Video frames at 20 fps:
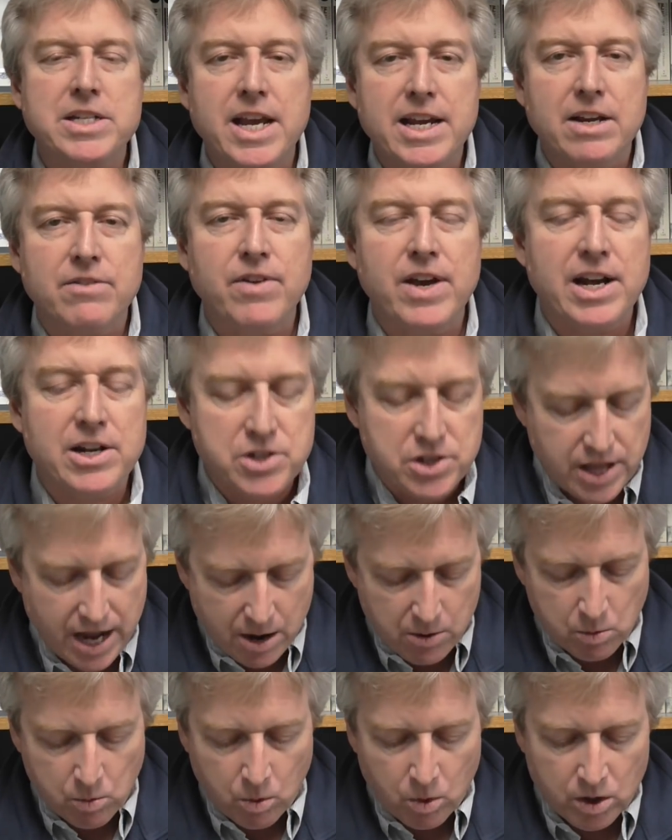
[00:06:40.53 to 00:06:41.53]
Take advantage of
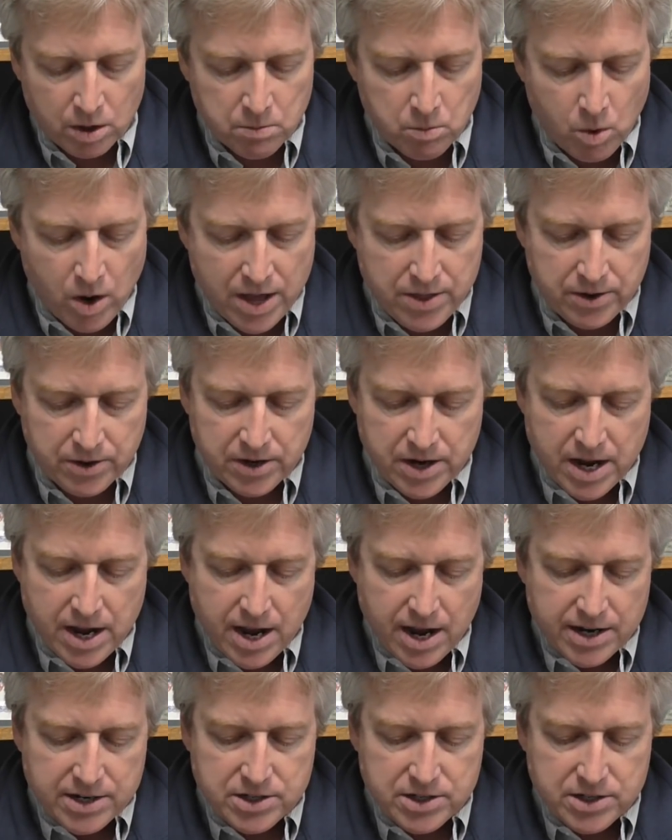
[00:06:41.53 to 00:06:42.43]
that warm weather,